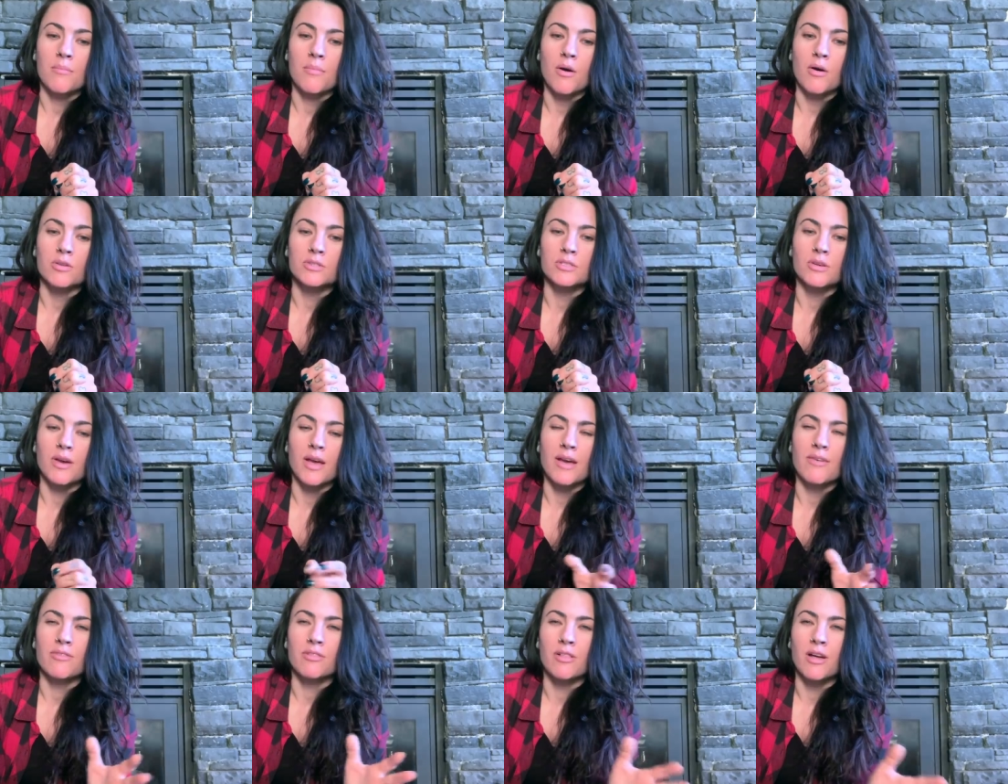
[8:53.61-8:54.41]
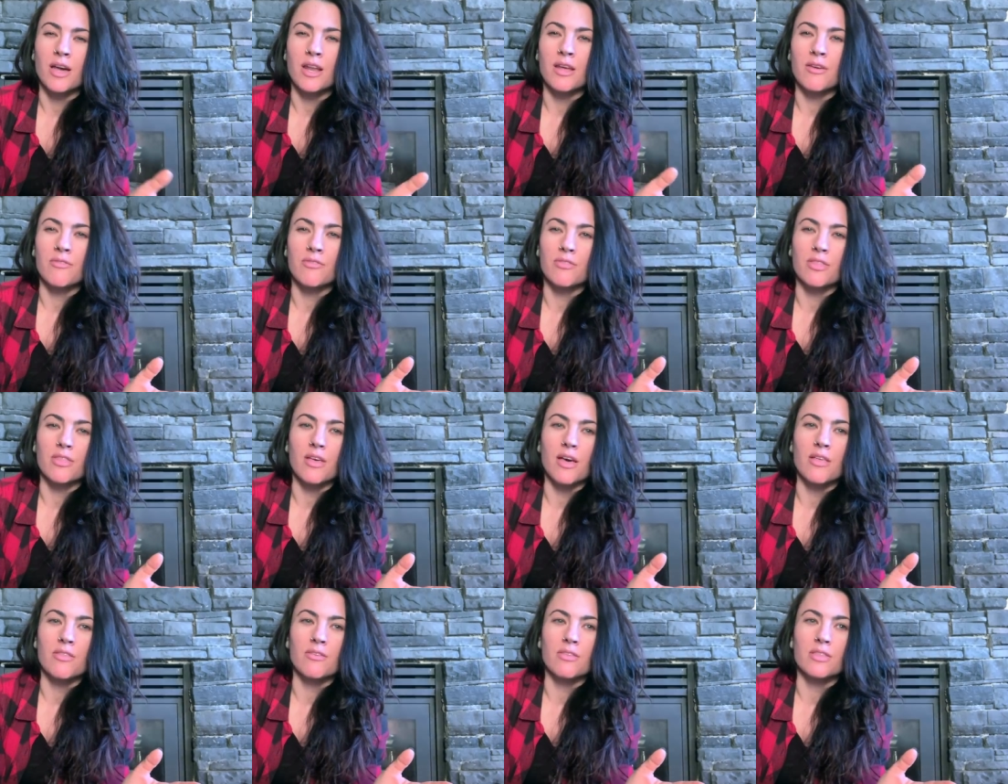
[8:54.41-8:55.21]
Also, I have a lot of
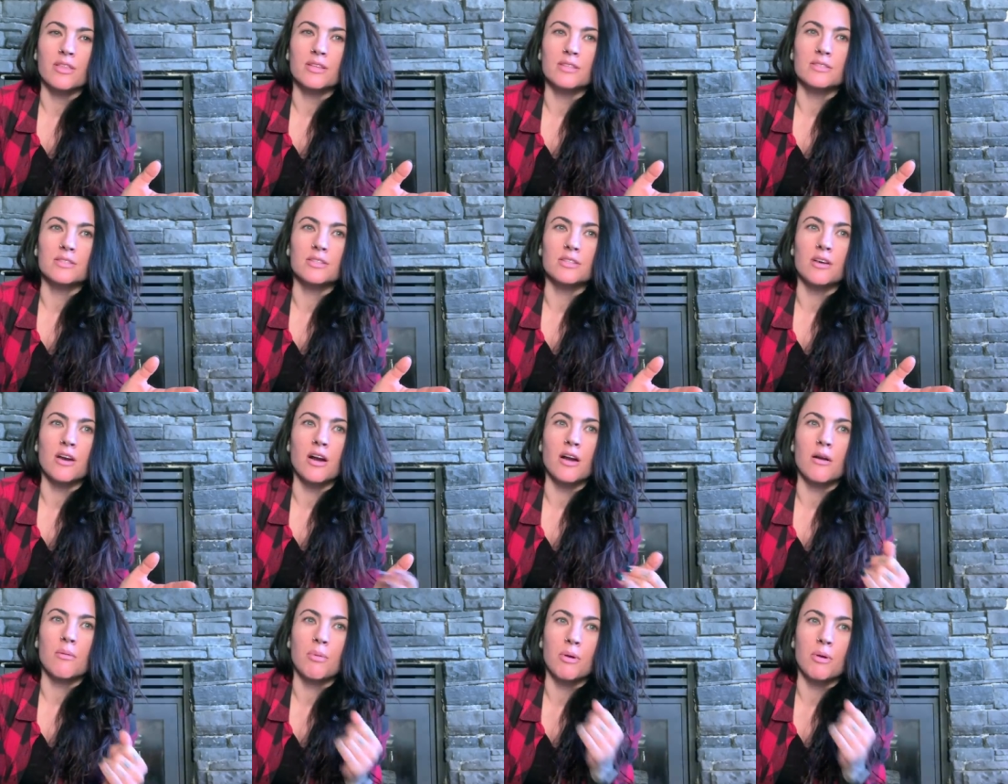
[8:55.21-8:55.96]
other things to talk